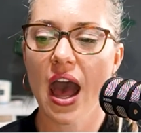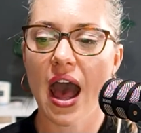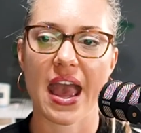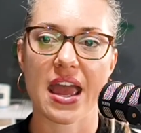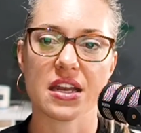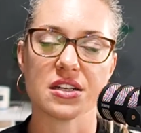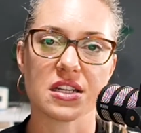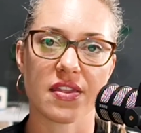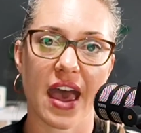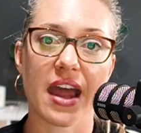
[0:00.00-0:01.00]
and
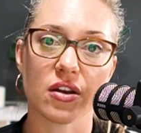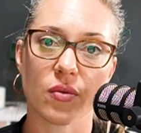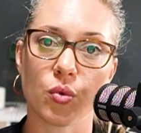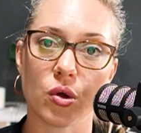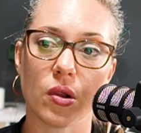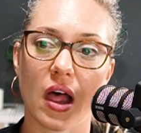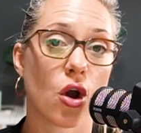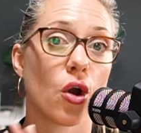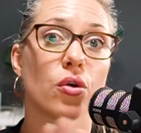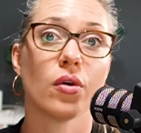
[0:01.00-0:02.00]
that will
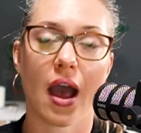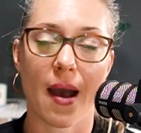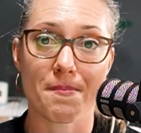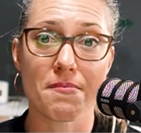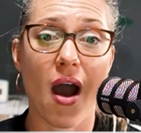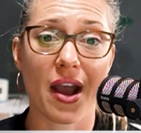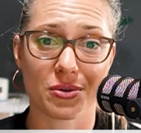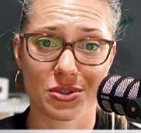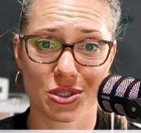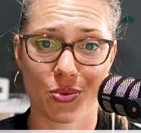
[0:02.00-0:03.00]
go
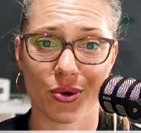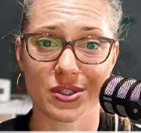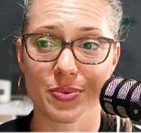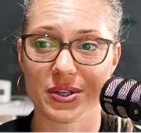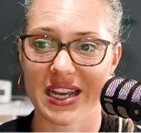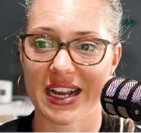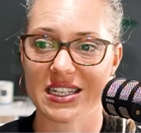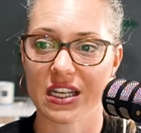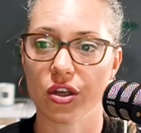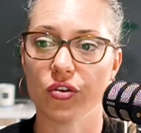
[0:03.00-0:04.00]
miles towards
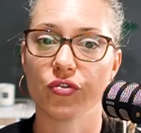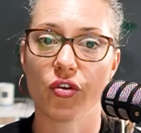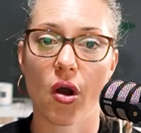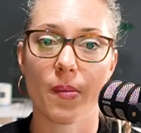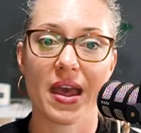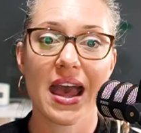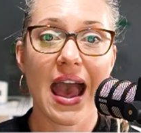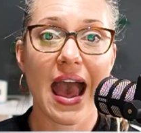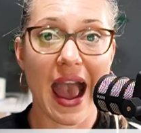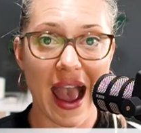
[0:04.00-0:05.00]
protecting you from
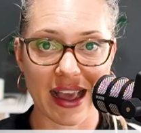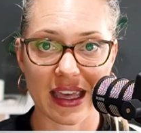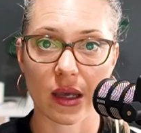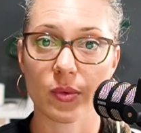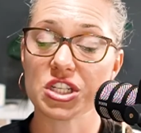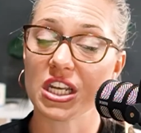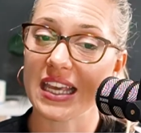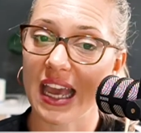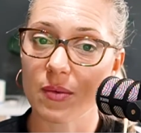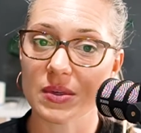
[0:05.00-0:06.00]
hacking, which
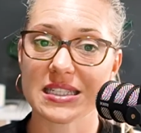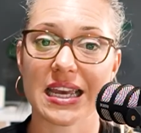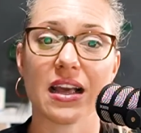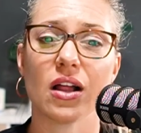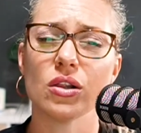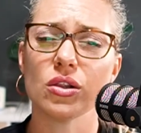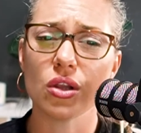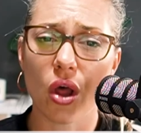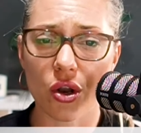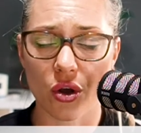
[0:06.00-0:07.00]
again, we're seeing a
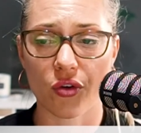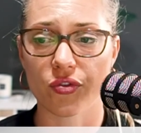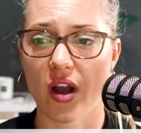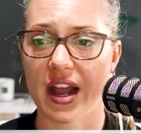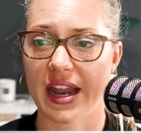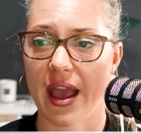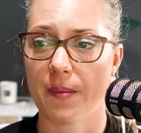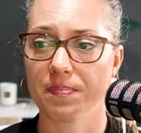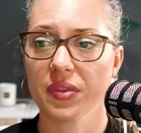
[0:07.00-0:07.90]
lot of right now.